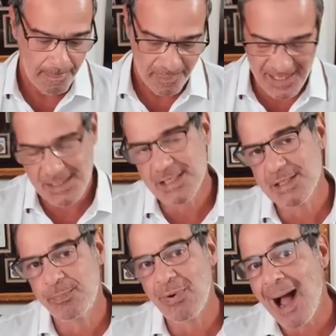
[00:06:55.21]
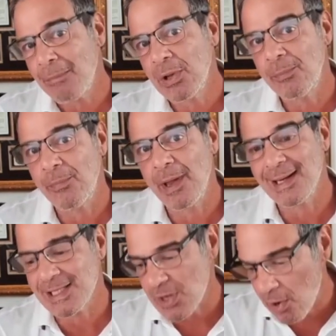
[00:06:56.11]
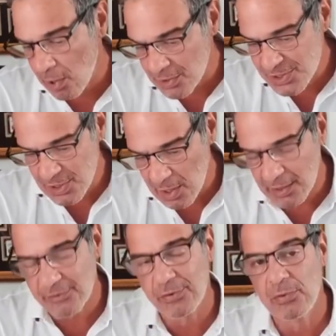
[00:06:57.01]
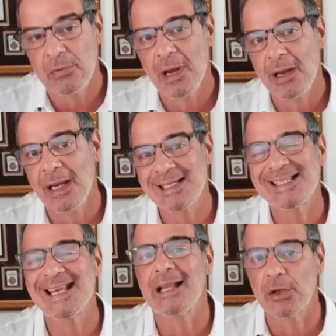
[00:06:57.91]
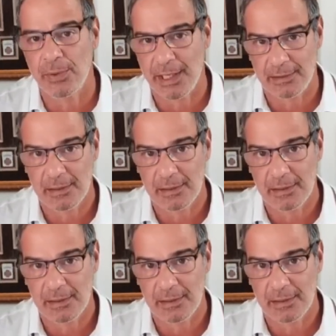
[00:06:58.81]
This is a problem, and it's all starting to accelerate.